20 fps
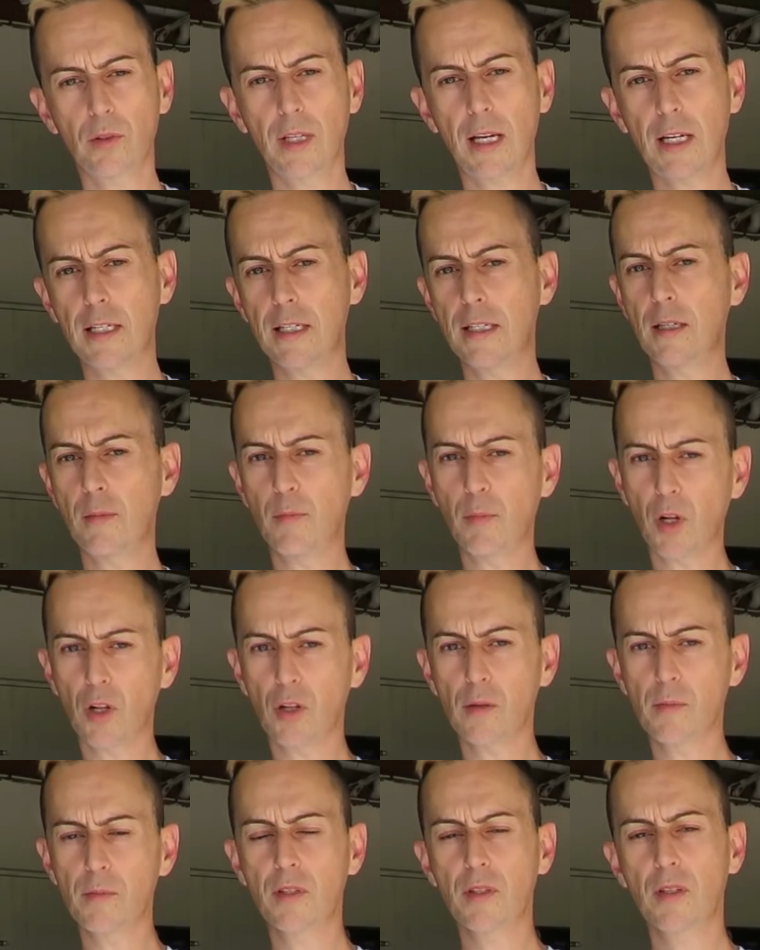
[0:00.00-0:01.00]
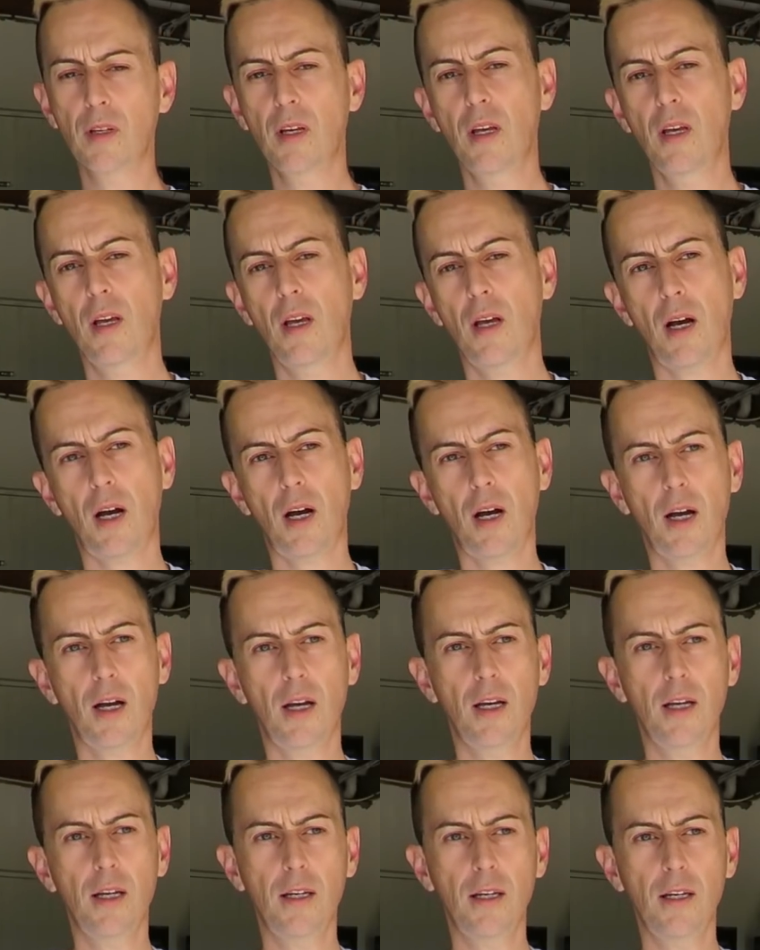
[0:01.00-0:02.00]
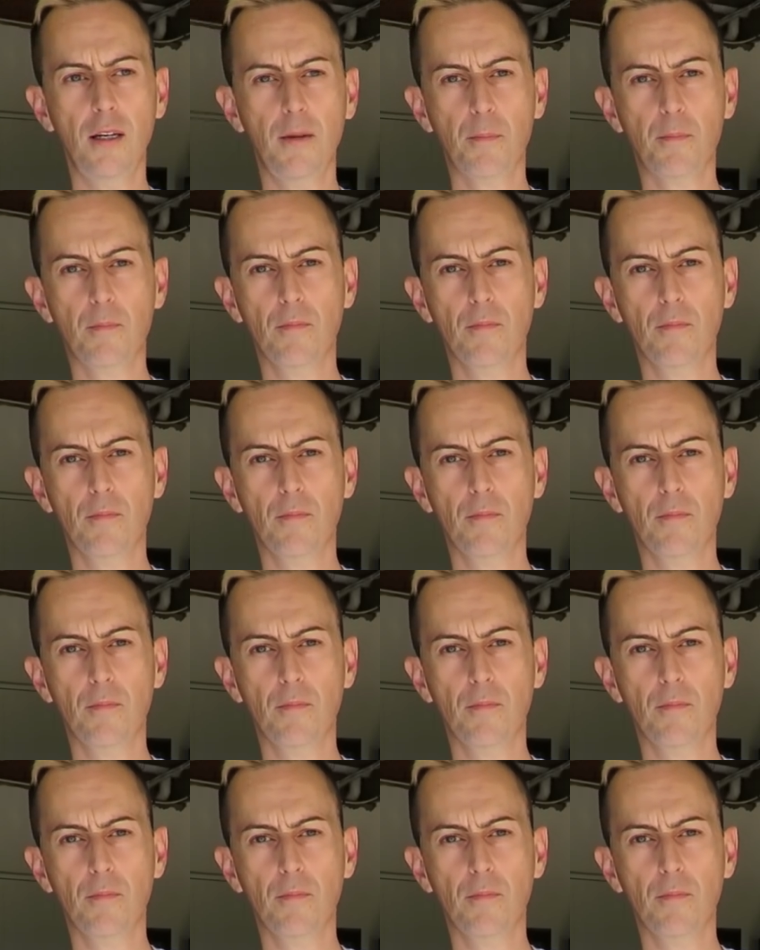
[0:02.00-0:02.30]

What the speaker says: the LED bulbs, I